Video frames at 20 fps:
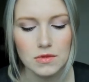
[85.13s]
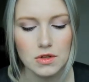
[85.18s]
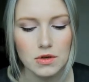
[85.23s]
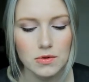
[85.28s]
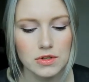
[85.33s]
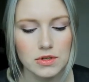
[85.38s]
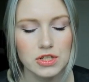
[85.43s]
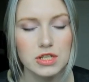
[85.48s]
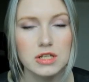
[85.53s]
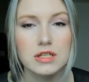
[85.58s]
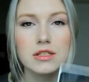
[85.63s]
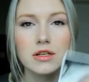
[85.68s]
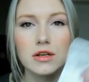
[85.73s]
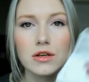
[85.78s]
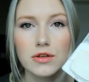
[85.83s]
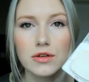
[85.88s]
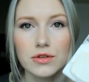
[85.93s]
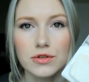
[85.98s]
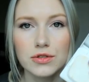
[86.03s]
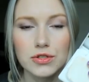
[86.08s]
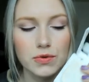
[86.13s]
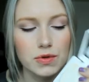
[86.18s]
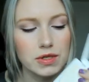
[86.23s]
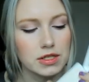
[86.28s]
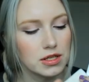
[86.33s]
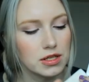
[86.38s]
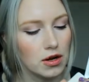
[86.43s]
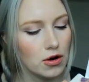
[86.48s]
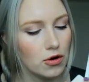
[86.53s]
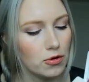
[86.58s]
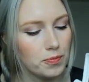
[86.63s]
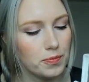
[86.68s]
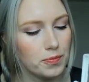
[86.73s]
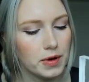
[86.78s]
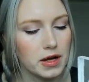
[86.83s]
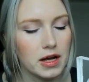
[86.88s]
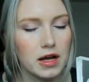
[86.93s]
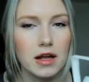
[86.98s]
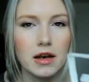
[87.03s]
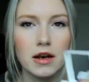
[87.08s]
which is you squeeze it
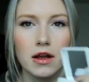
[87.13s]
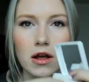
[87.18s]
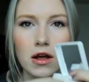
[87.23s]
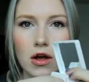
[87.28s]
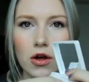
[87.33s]
open,